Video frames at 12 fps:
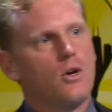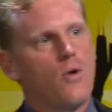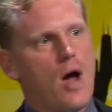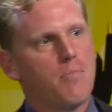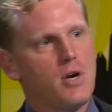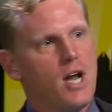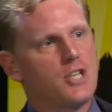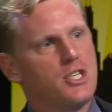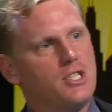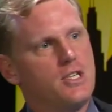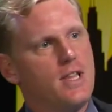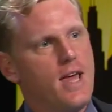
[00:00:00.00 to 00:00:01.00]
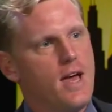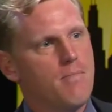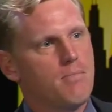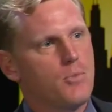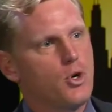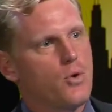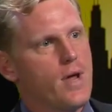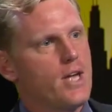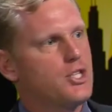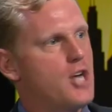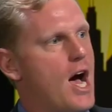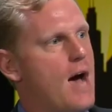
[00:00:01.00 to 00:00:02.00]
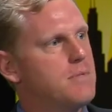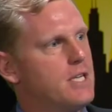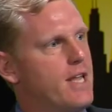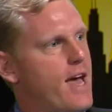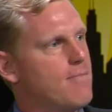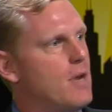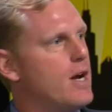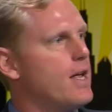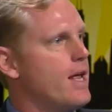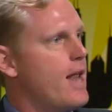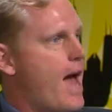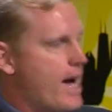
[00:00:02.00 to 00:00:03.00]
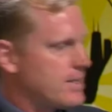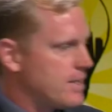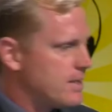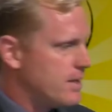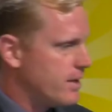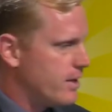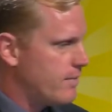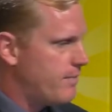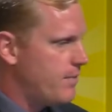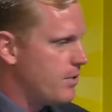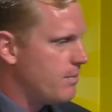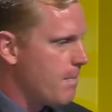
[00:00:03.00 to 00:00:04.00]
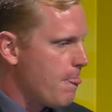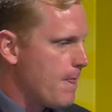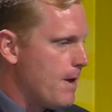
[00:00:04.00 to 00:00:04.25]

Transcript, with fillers: crop production to them, create jobs, then they have money and access to the good food.